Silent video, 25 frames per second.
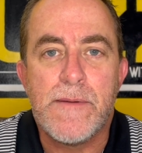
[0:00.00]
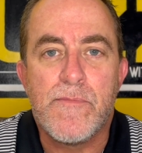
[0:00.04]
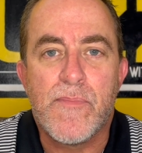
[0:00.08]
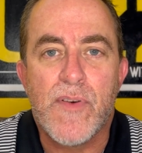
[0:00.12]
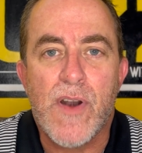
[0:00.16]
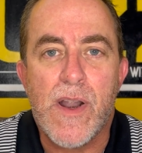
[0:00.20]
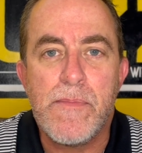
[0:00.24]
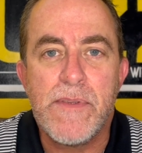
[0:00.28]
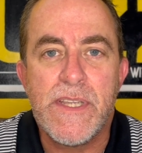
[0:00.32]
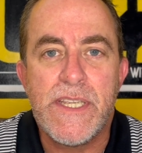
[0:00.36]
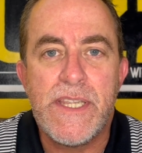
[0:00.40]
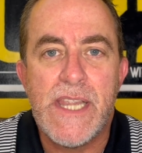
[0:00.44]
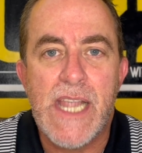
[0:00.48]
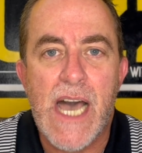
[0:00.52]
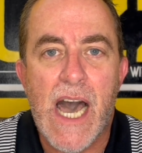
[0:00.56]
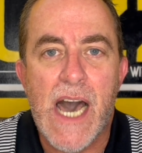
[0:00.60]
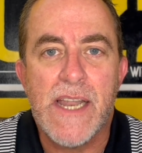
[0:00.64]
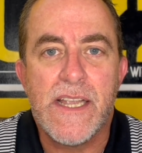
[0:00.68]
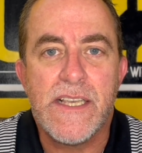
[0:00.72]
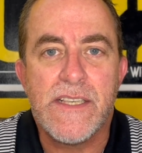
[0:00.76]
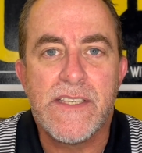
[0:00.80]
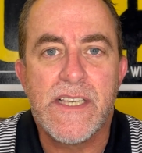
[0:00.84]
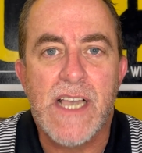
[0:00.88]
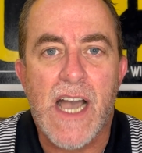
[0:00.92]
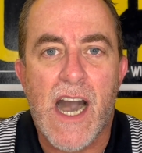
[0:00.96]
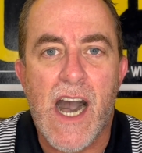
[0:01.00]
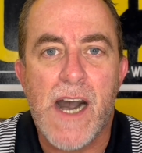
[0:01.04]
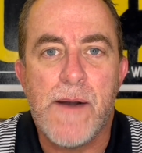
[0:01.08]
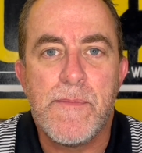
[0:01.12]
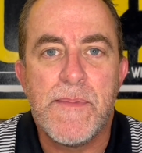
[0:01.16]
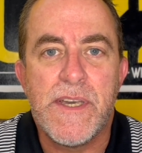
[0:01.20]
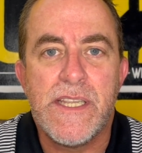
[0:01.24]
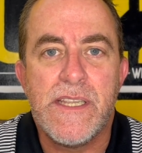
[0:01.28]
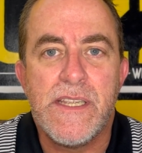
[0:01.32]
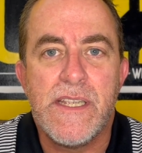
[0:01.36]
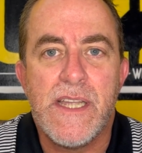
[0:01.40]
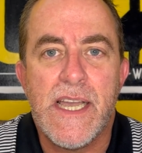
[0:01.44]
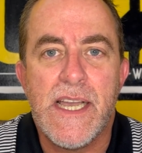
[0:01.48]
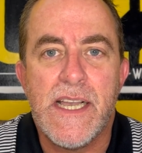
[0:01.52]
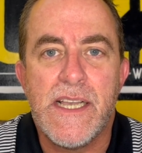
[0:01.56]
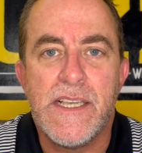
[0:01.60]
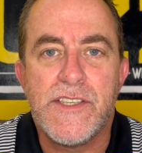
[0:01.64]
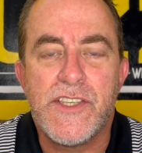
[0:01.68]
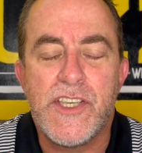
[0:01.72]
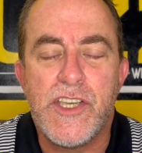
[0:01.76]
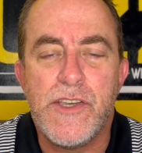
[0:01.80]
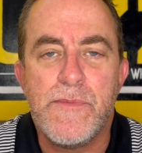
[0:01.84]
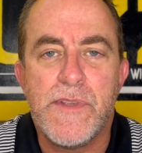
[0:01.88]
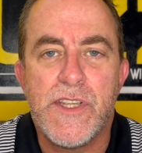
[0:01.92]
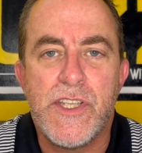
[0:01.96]
Probably not as common
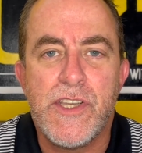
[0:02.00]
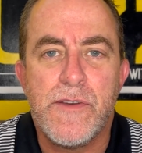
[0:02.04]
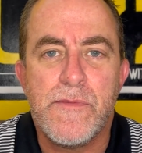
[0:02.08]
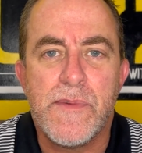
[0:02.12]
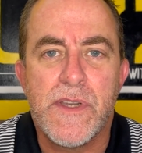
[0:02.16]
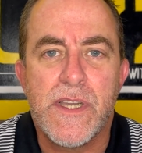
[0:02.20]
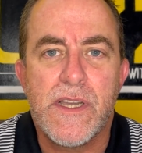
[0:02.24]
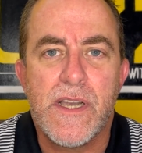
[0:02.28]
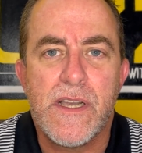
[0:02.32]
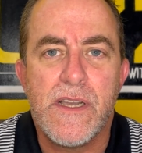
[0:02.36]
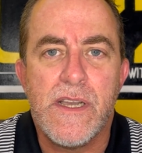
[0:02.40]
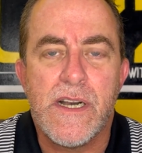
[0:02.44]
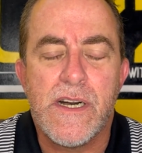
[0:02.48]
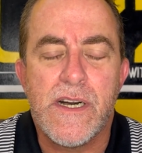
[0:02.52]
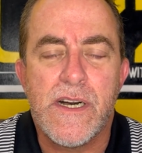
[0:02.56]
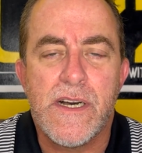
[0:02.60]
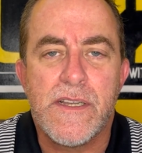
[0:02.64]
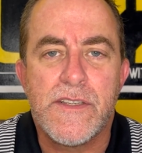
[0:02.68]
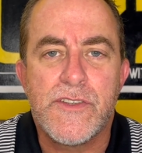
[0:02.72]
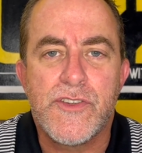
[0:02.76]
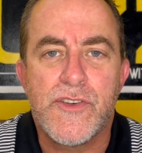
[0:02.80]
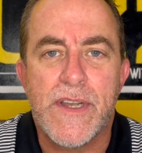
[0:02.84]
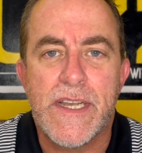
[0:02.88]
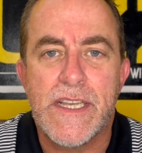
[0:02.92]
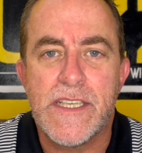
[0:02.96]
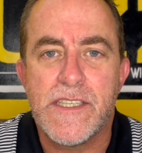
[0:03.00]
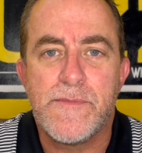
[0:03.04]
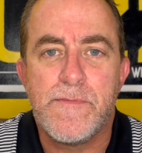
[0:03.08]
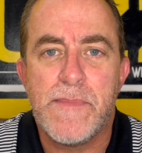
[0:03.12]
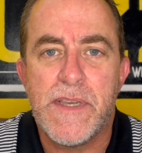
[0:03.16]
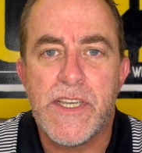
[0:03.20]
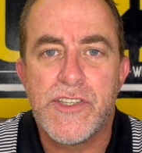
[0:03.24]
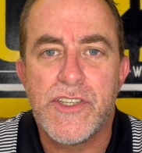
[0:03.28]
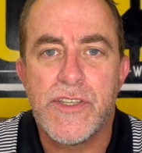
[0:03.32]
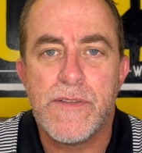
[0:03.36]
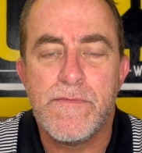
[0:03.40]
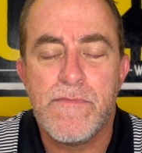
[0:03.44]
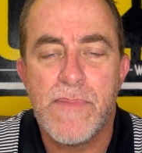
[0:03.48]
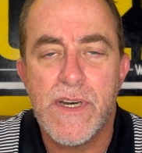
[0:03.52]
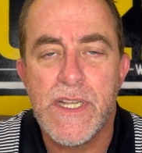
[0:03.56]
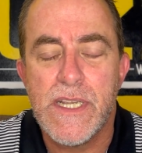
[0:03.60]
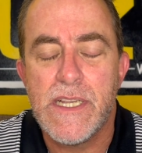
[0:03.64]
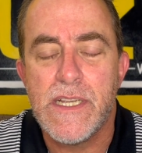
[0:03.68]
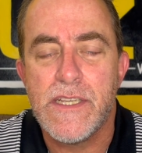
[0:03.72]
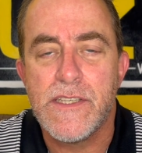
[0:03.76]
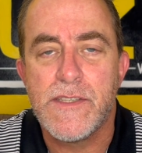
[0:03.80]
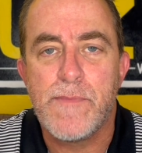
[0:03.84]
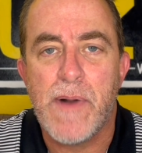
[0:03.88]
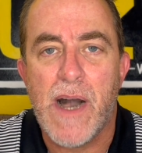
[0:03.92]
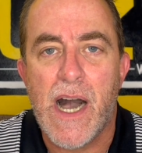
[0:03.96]
as human-to-human transmission, but it
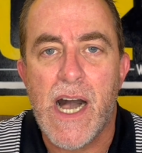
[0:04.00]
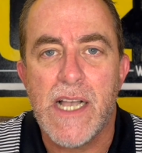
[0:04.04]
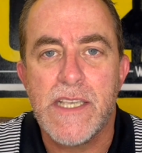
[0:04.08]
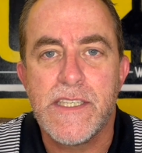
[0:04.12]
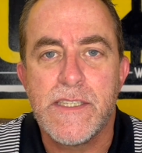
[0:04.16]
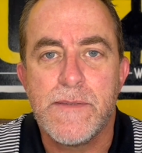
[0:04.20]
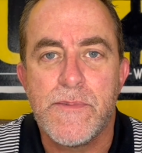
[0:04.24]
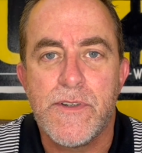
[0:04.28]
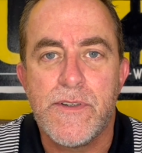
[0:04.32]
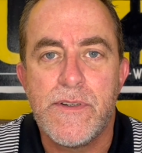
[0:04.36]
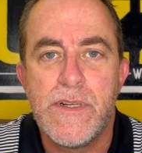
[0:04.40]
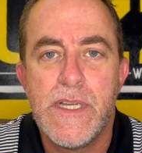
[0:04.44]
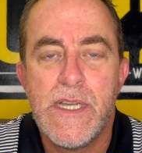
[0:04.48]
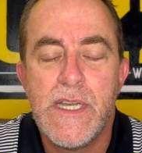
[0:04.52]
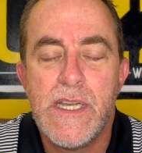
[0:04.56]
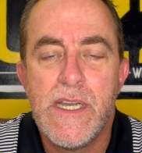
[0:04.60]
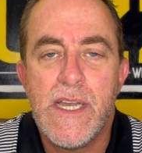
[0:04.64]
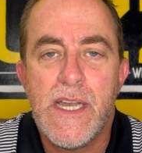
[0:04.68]
is possible.